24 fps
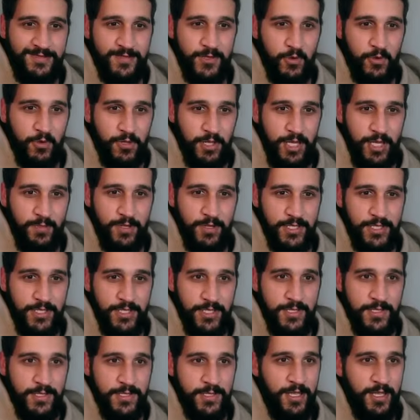Google
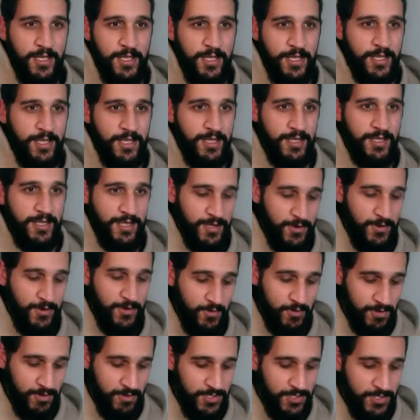images in
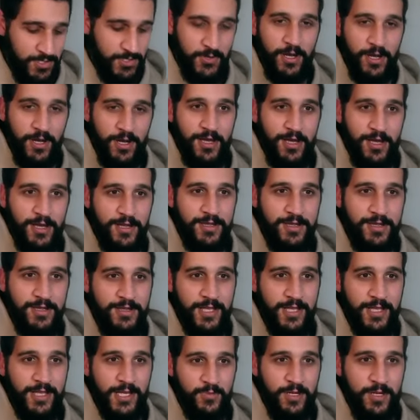order to uh,
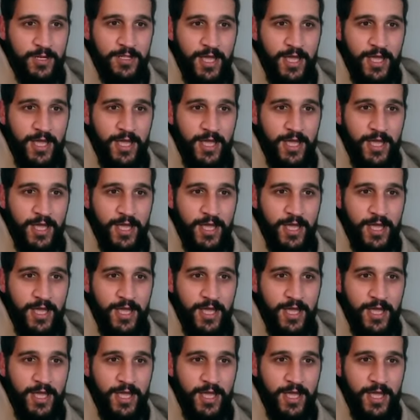explain